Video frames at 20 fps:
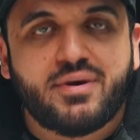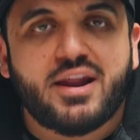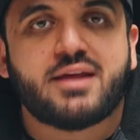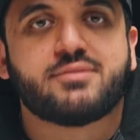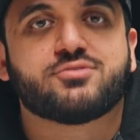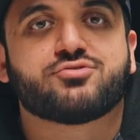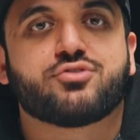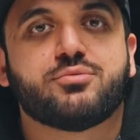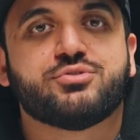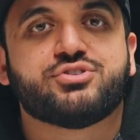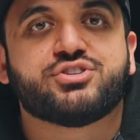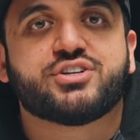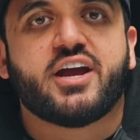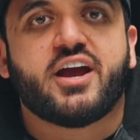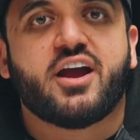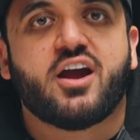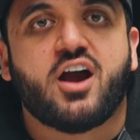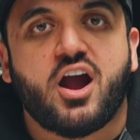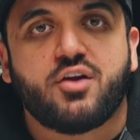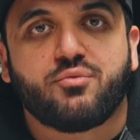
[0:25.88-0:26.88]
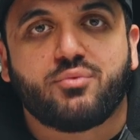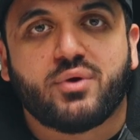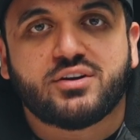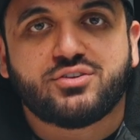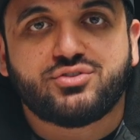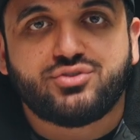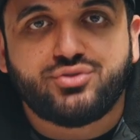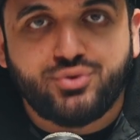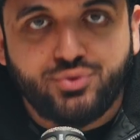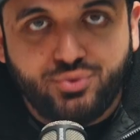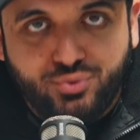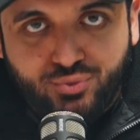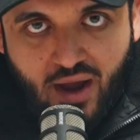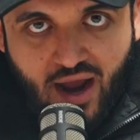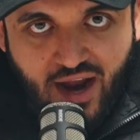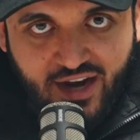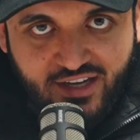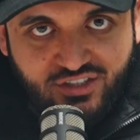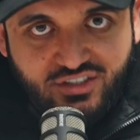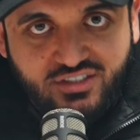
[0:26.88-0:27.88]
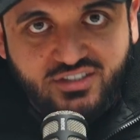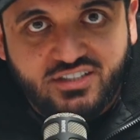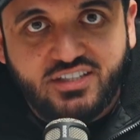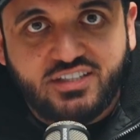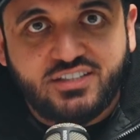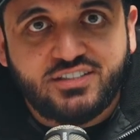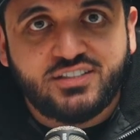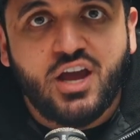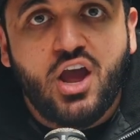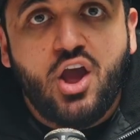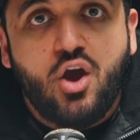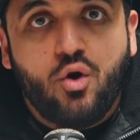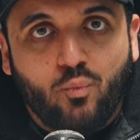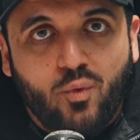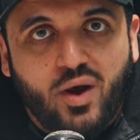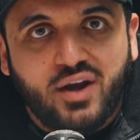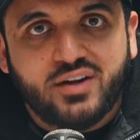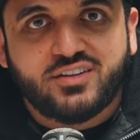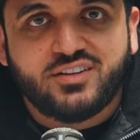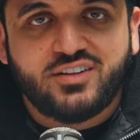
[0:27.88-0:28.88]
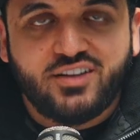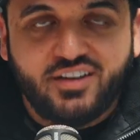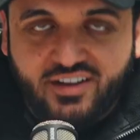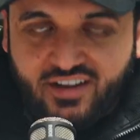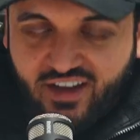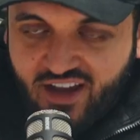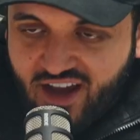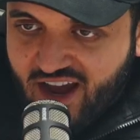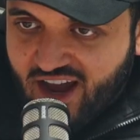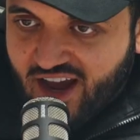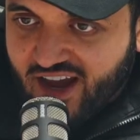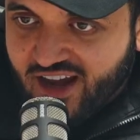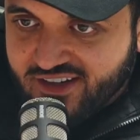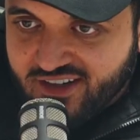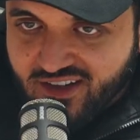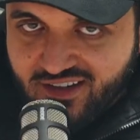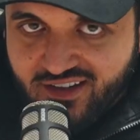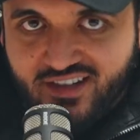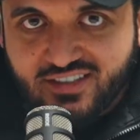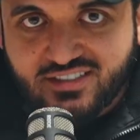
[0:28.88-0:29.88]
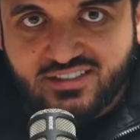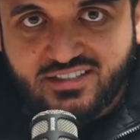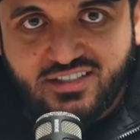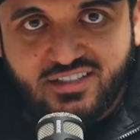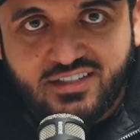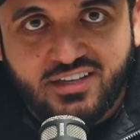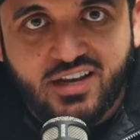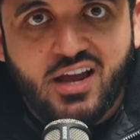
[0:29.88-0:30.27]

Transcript: name is Robert Shakir. I run 2 agencies, One Click and Legacy.